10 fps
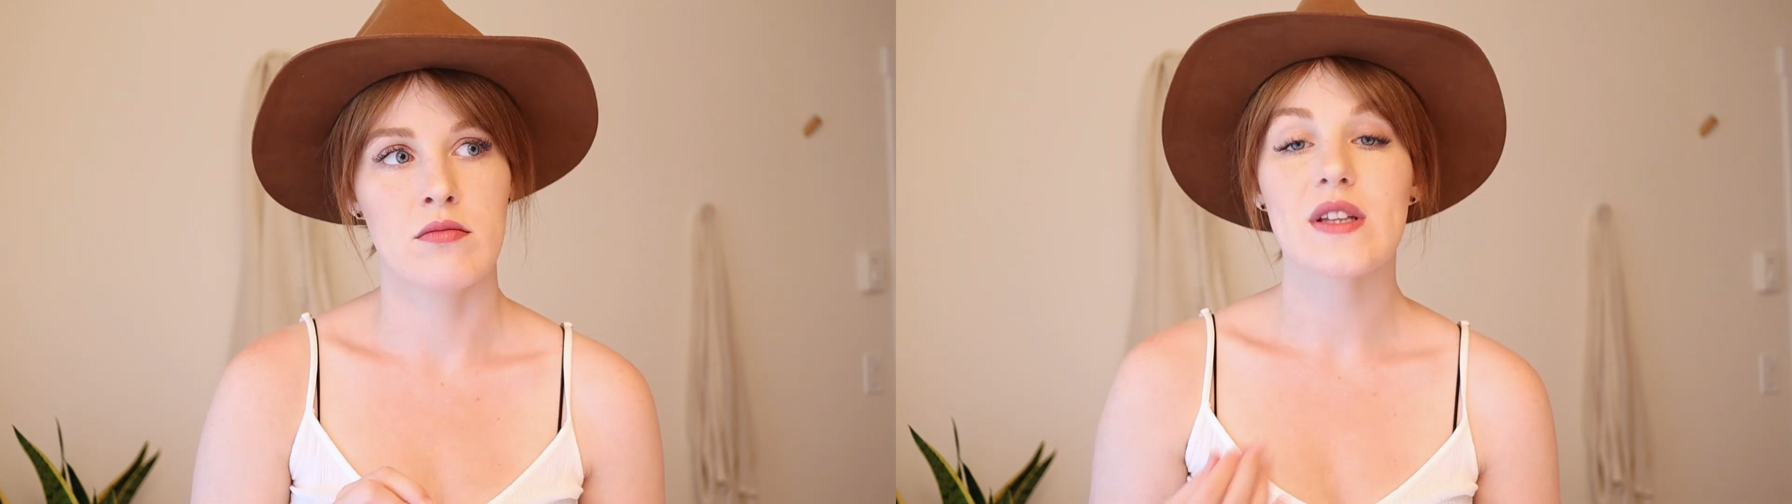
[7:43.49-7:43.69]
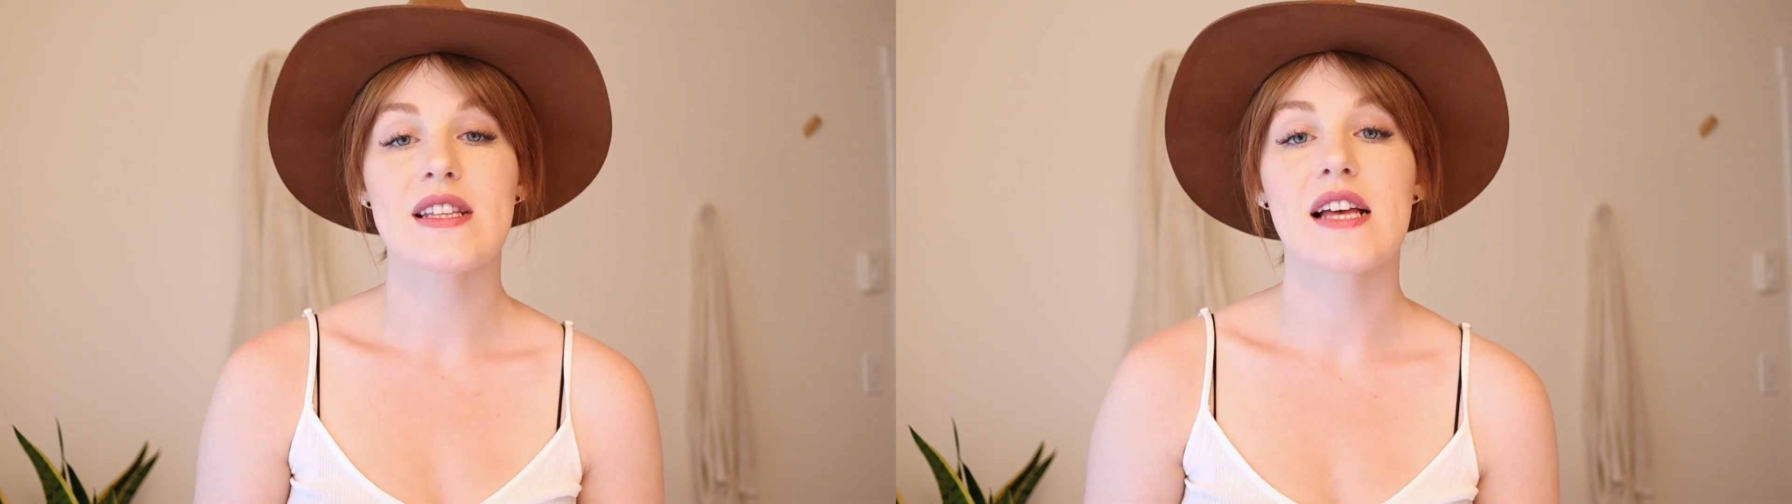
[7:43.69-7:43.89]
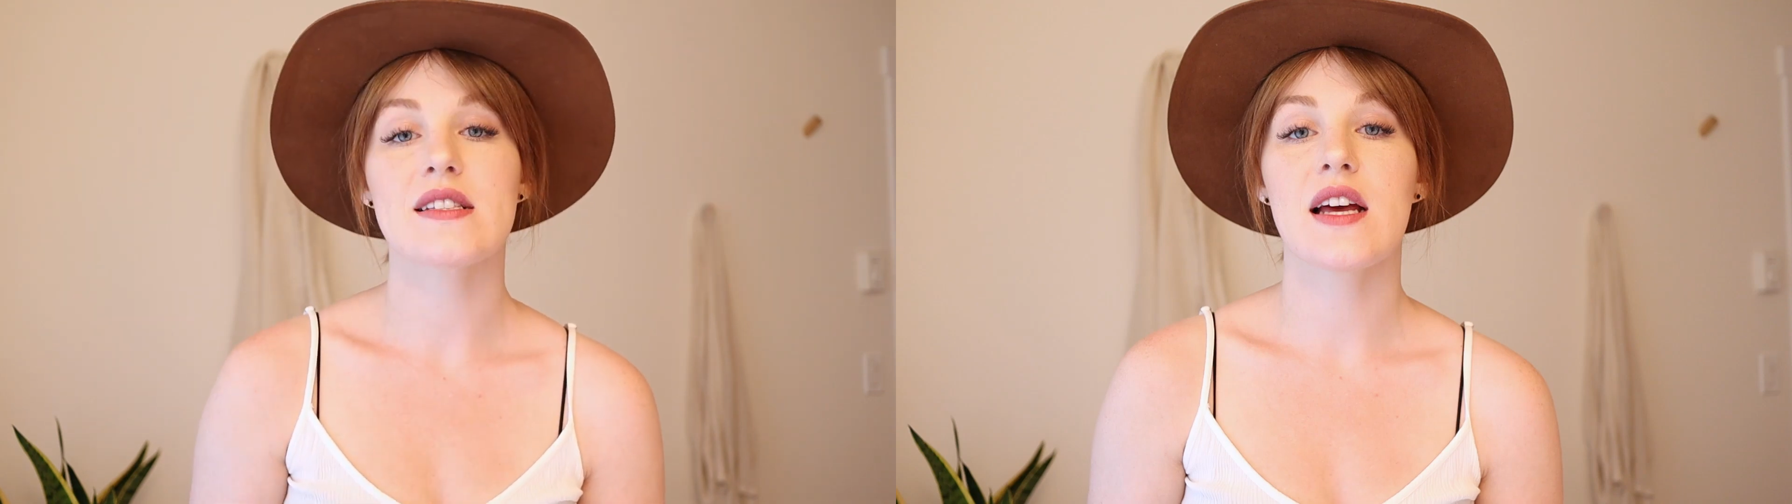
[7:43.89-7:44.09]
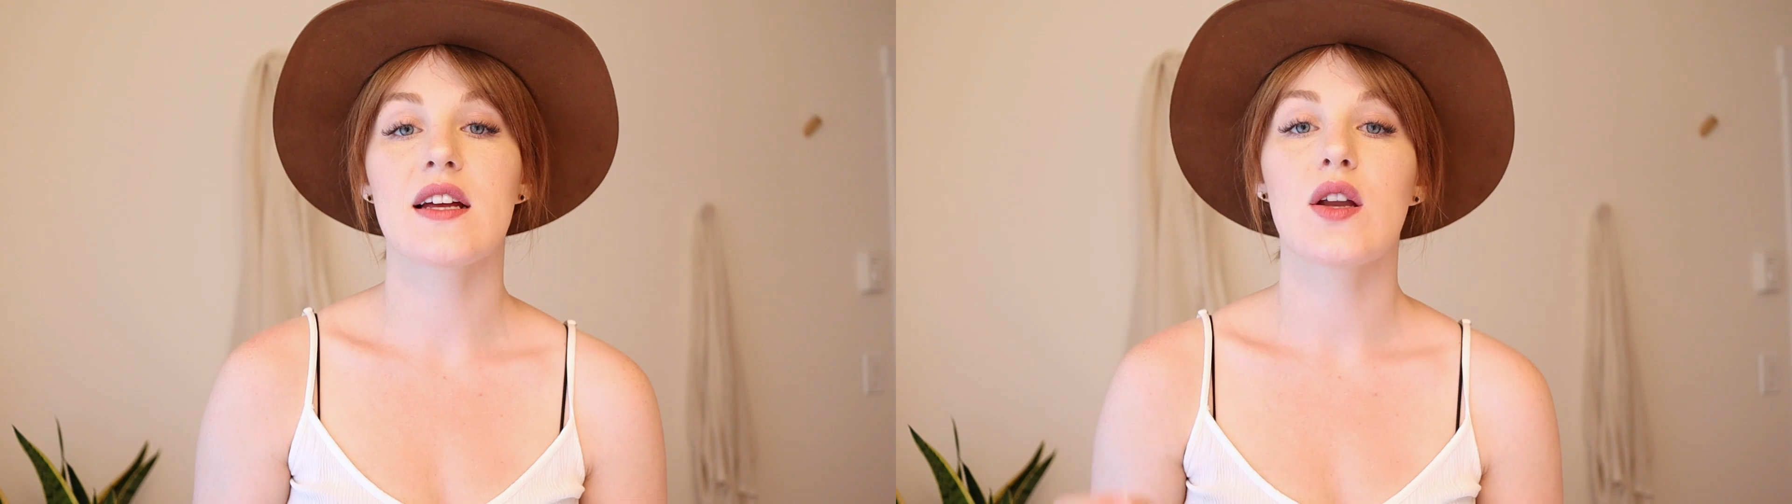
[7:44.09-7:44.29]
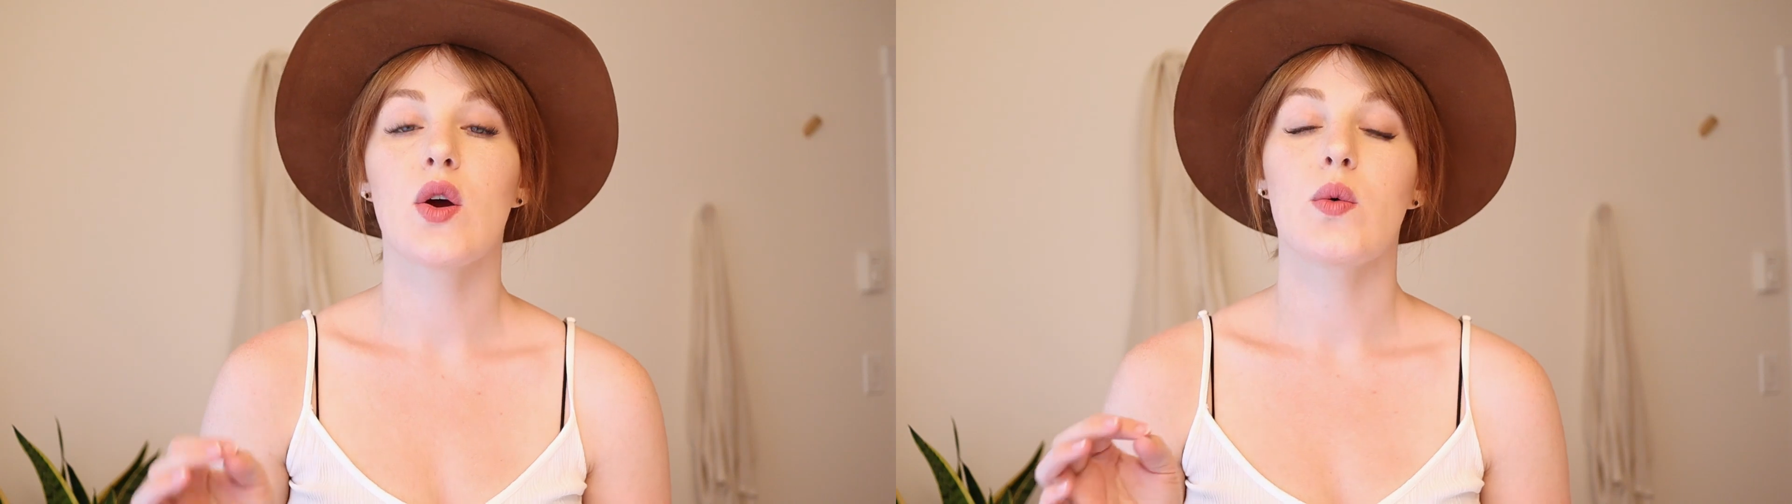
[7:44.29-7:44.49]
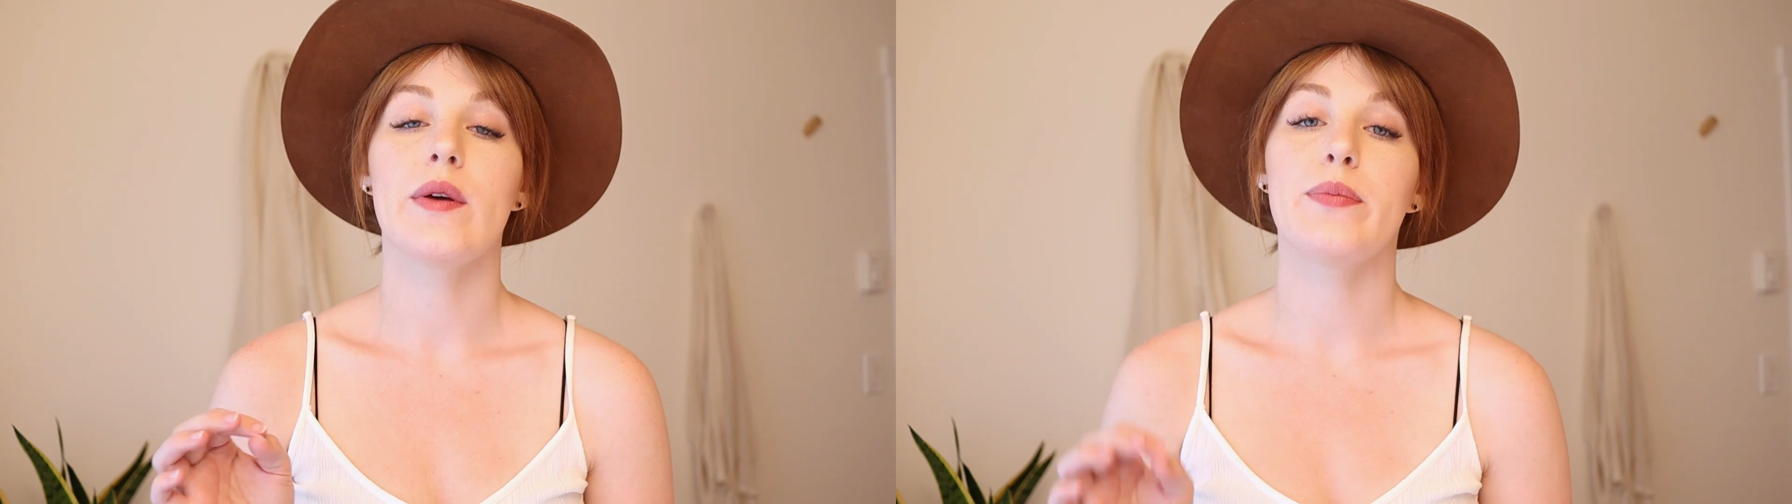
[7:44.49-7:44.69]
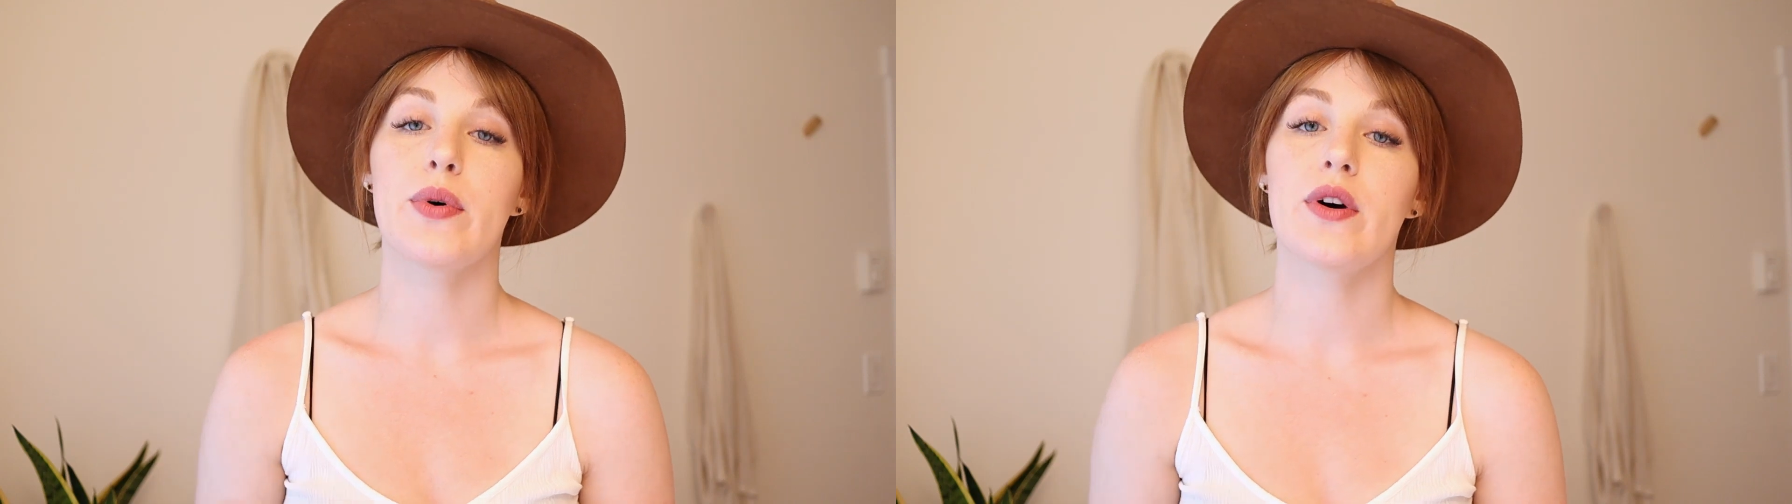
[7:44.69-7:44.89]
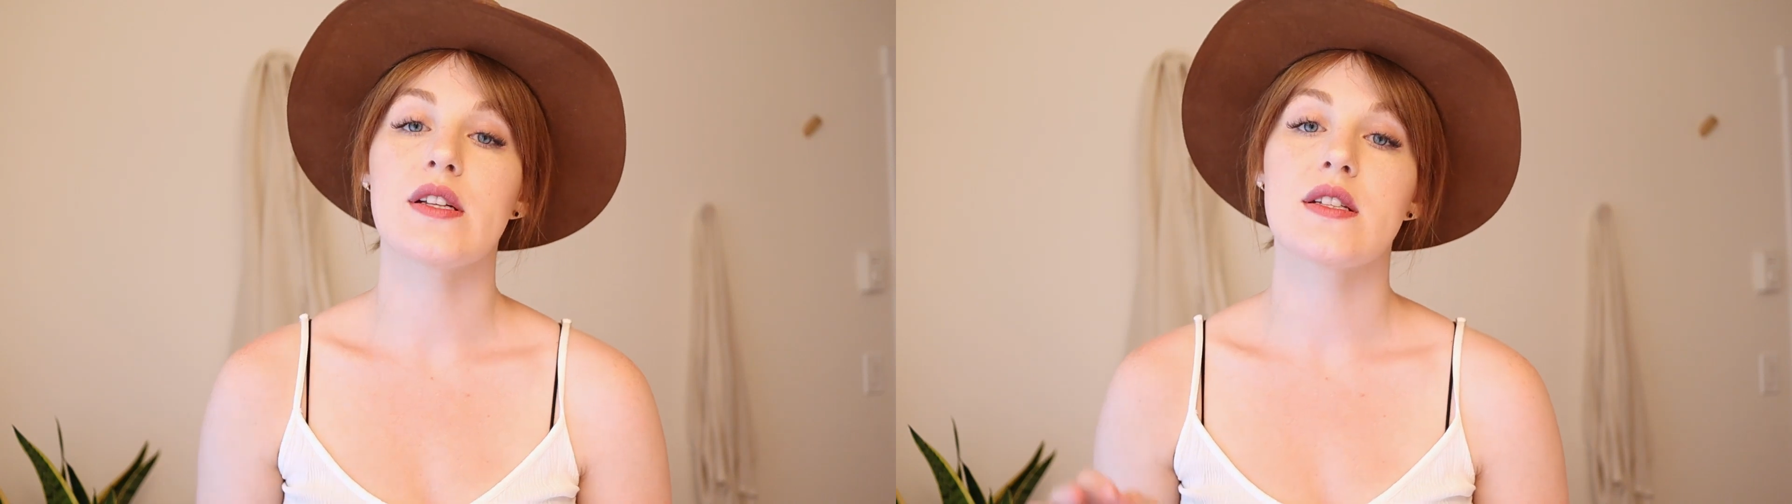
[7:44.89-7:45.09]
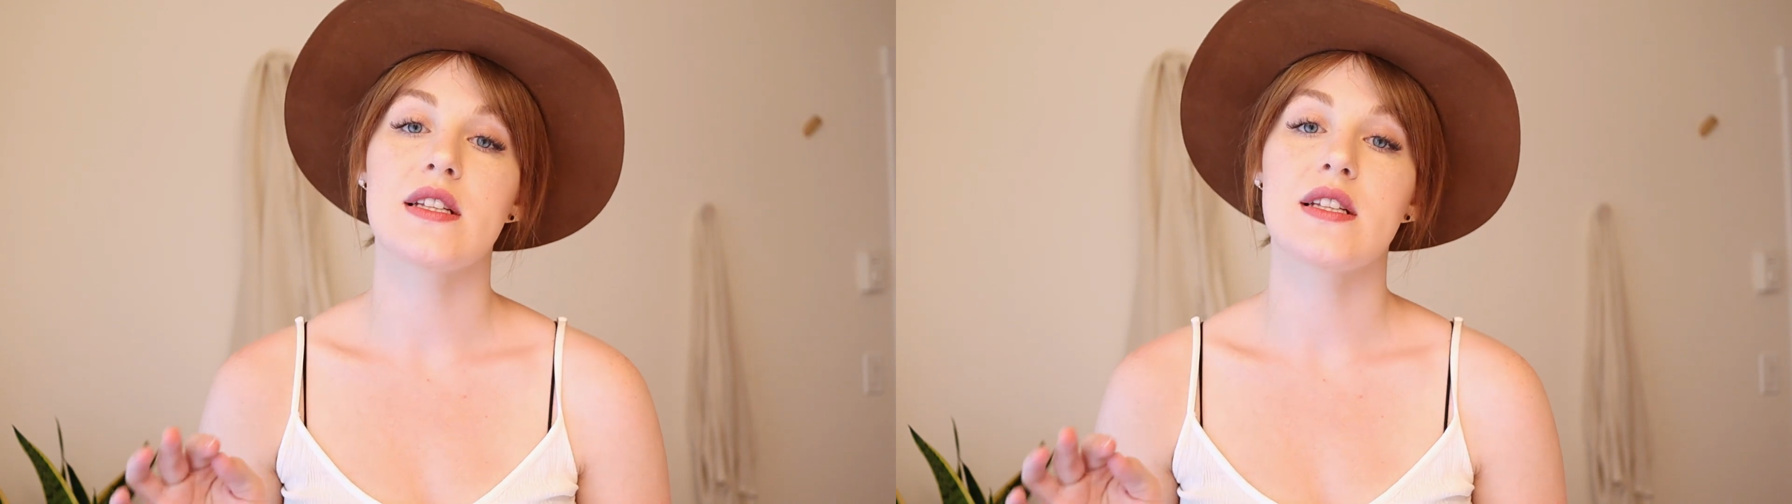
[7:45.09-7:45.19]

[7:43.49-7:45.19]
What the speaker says: Once that's done, we put